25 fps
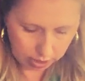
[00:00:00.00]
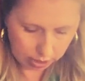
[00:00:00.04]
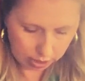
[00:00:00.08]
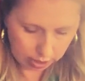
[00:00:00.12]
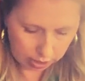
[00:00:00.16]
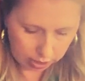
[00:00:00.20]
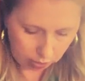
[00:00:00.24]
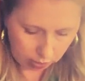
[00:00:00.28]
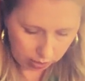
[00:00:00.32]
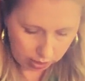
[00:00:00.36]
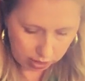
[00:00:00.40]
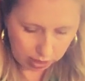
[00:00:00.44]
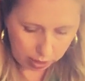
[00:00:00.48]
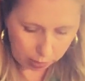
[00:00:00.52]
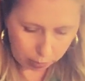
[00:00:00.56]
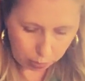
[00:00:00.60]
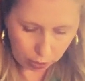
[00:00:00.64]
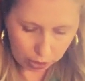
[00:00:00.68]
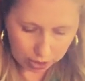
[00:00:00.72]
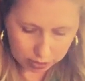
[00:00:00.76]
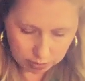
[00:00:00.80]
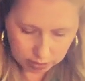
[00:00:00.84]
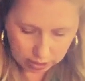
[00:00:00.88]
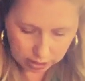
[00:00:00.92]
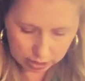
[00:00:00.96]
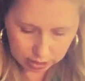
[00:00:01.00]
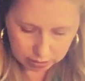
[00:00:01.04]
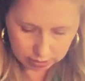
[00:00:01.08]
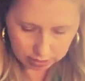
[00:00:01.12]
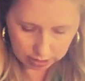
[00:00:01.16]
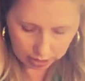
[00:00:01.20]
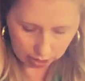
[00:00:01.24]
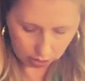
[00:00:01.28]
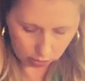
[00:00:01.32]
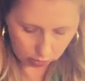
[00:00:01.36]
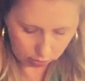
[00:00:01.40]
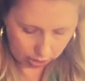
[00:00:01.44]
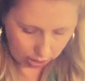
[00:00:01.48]
Now I think pressing it
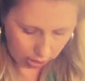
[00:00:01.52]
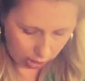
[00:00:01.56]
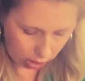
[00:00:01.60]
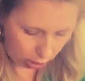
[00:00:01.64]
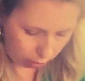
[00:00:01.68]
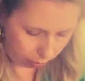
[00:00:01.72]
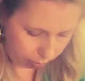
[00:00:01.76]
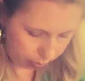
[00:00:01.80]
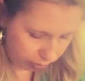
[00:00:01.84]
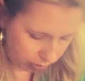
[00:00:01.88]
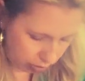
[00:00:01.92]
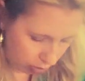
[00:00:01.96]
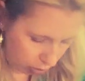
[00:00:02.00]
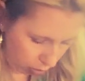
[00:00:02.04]
down helps the